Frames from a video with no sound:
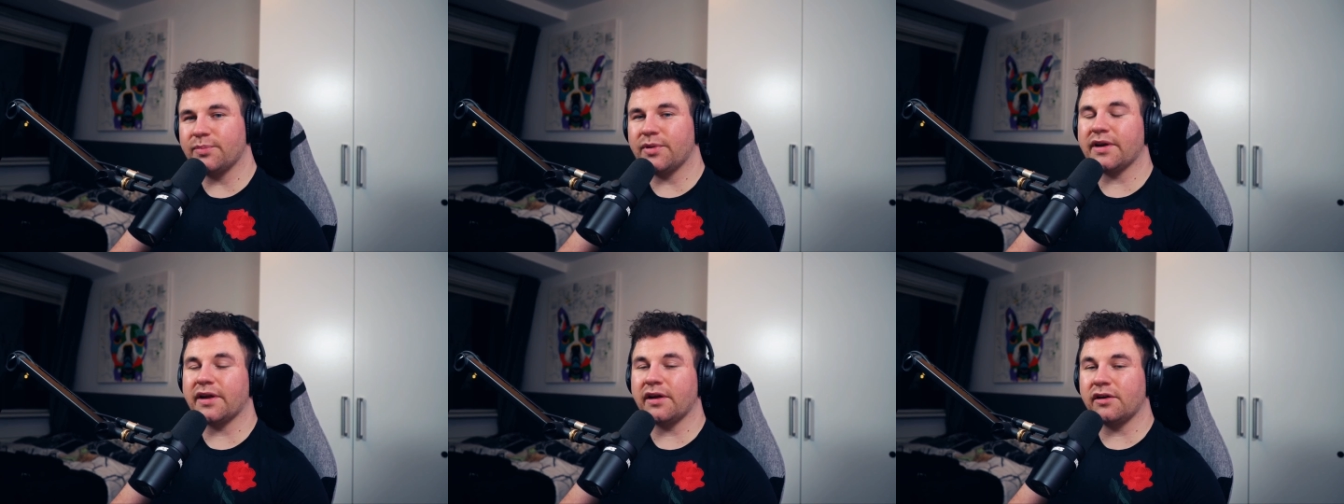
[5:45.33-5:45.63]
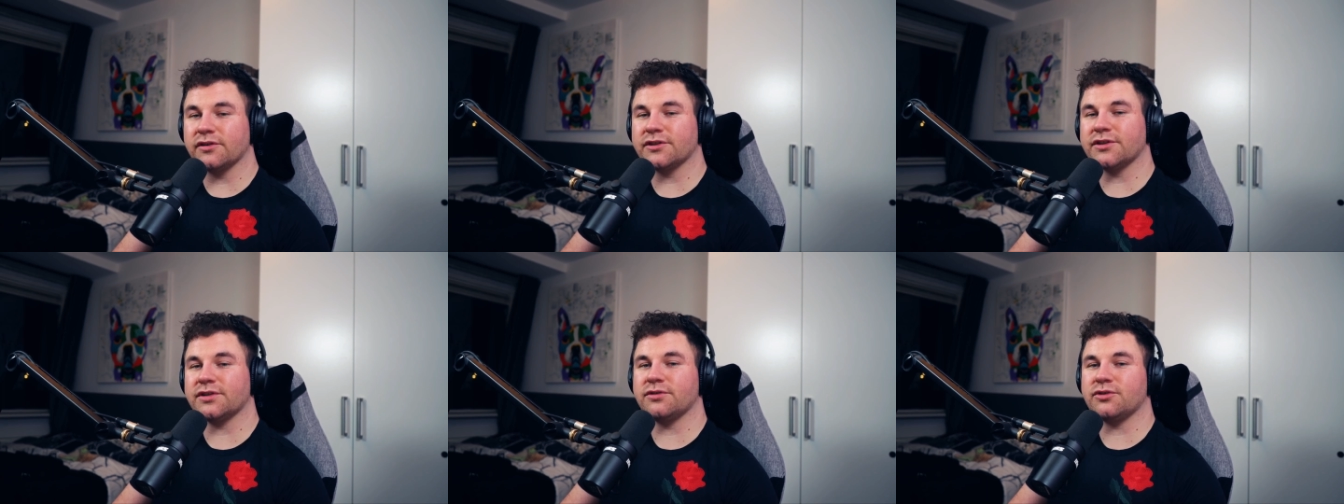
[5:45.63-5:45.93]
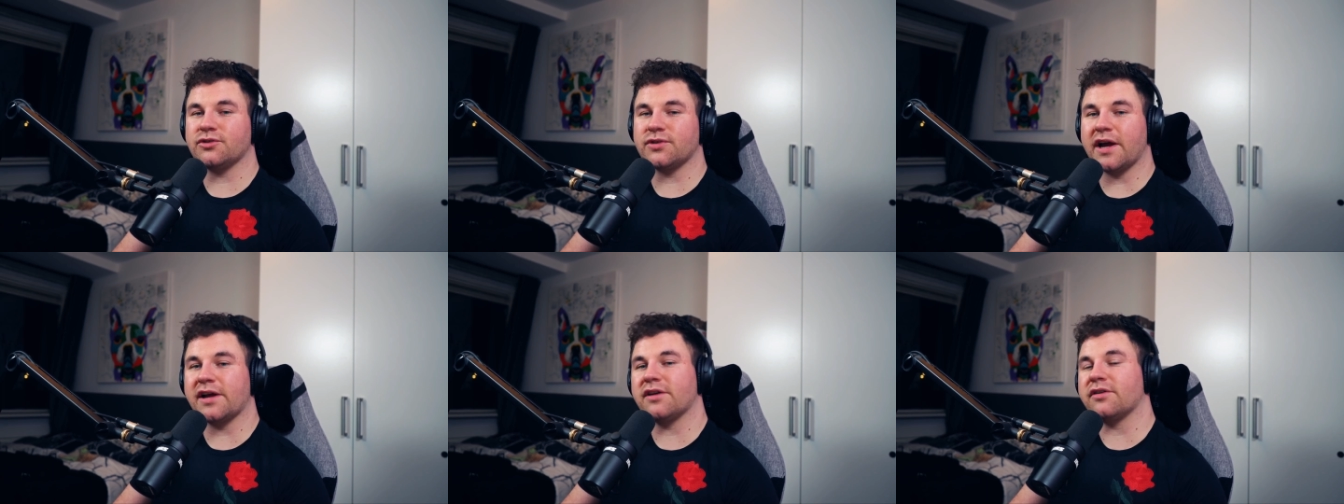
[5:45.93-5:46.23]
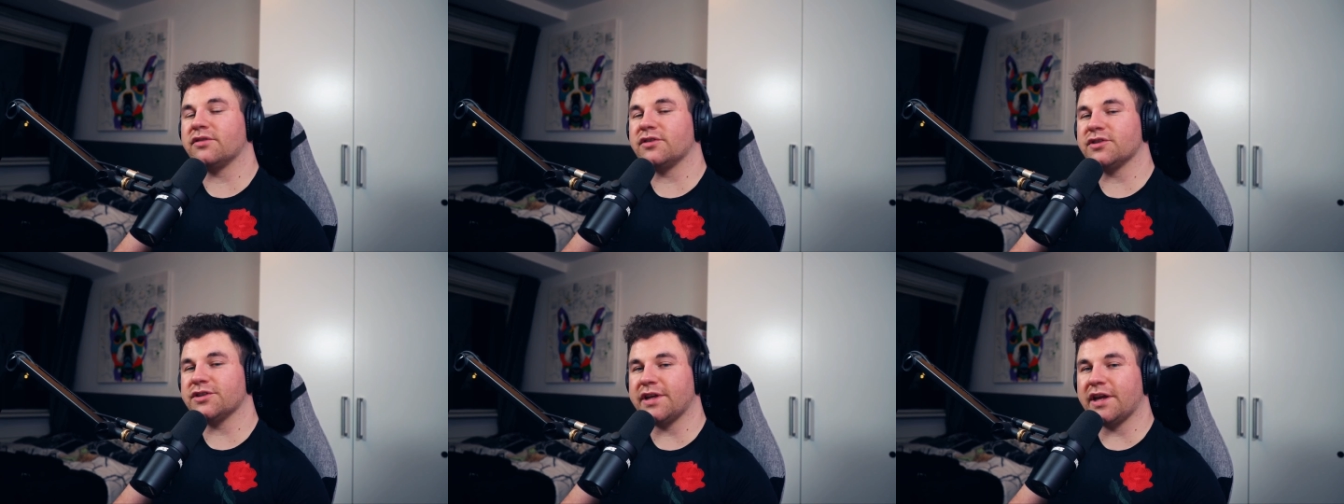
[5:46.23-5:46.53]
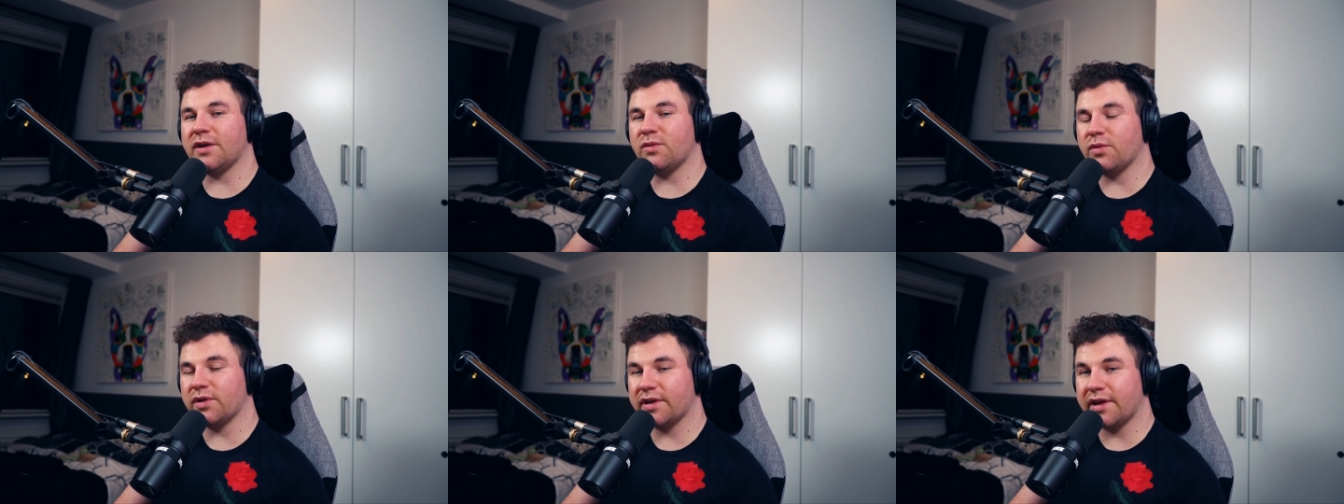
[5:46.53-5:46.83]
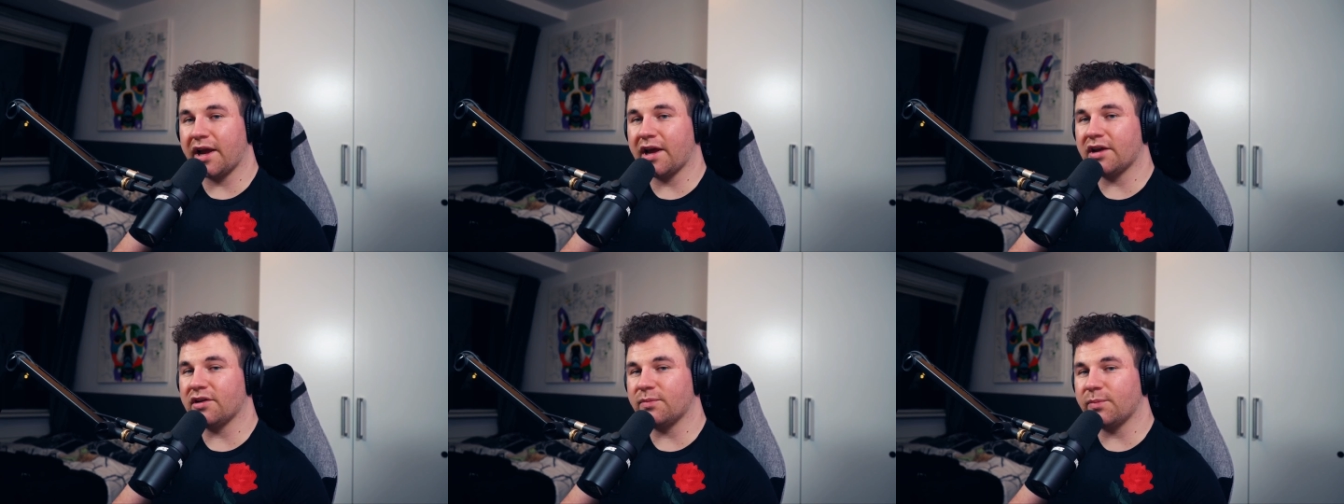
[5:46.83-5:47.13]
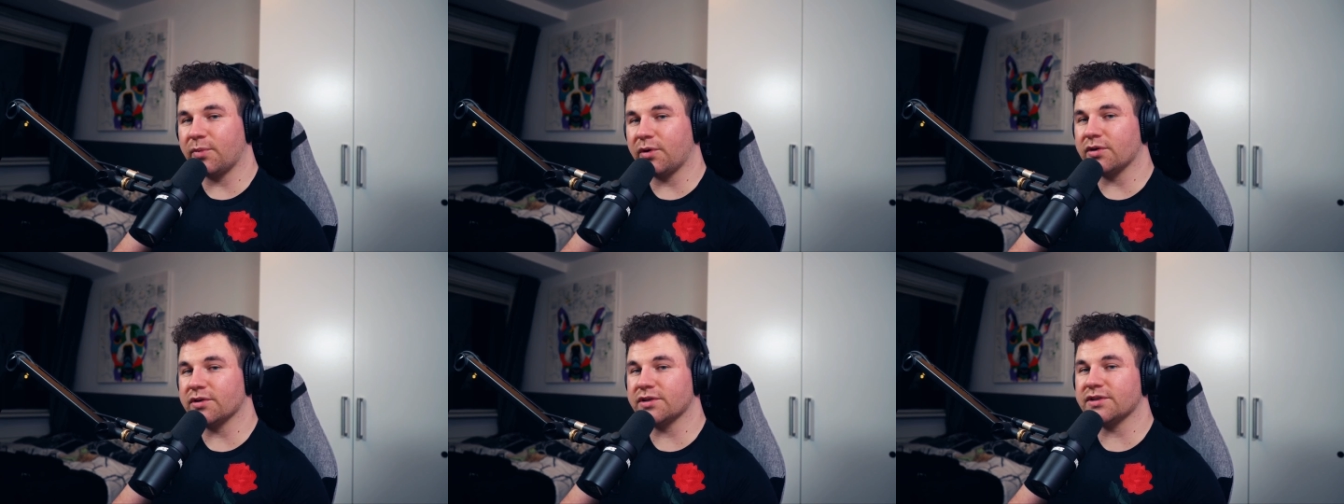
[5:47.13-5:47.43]
but also try to understand what kind of
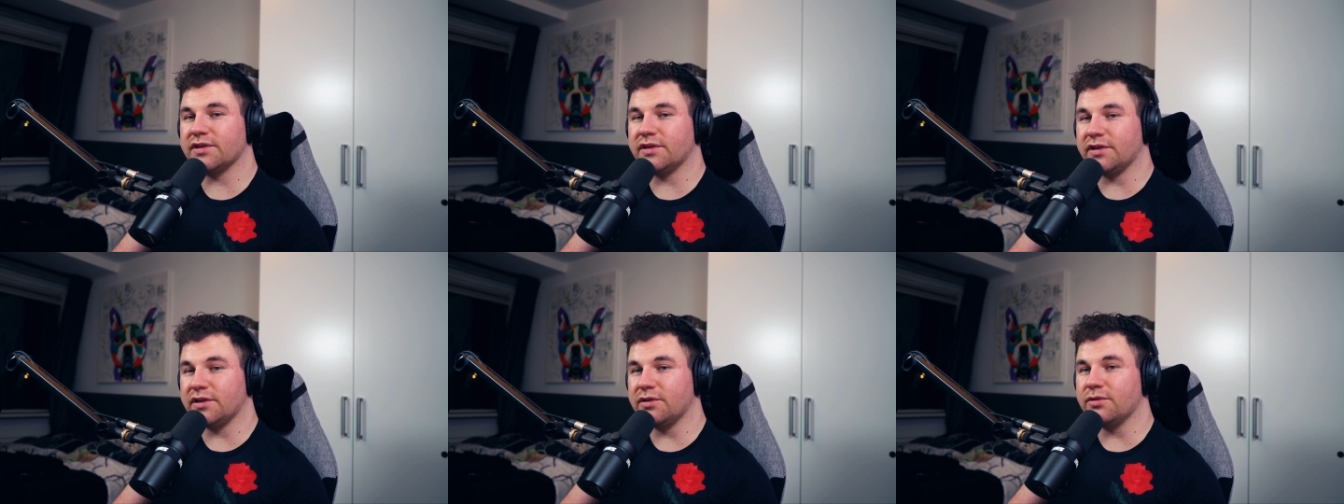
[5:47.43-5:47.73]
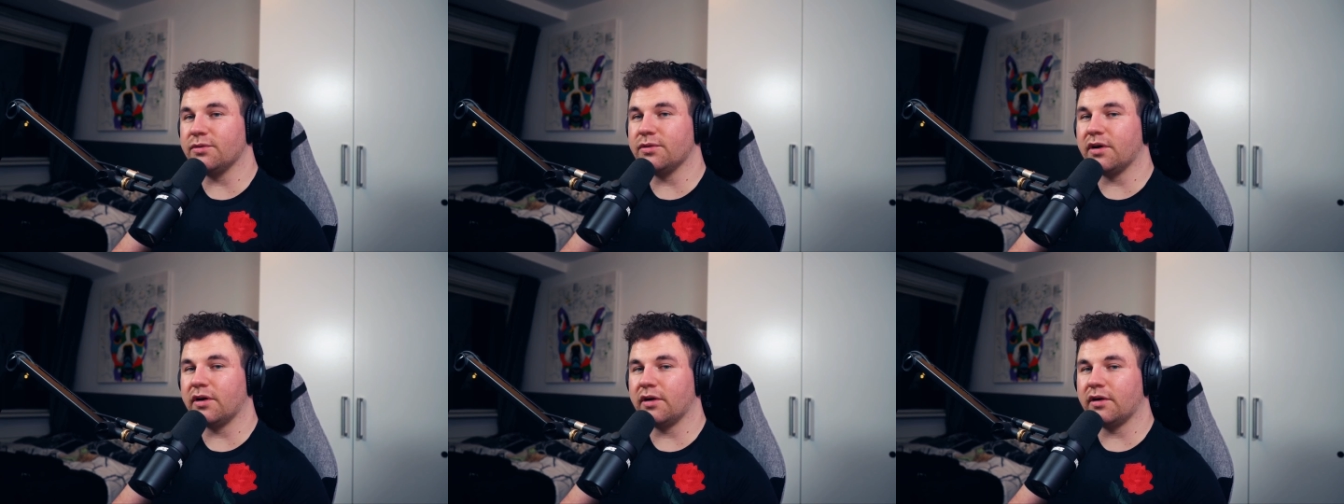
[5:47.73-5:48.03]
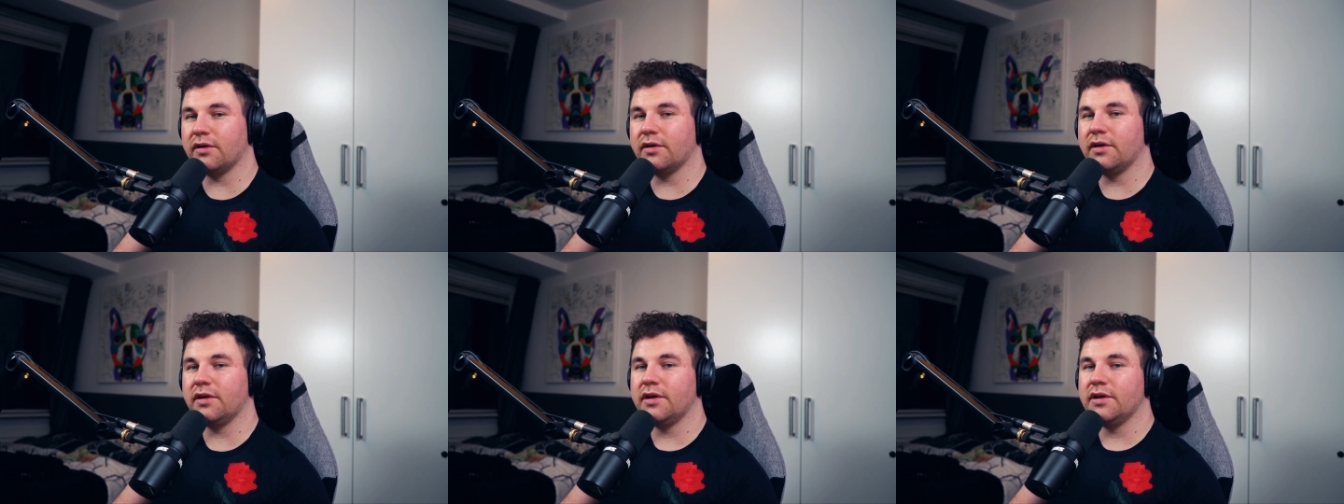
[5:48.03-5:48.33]
person you are.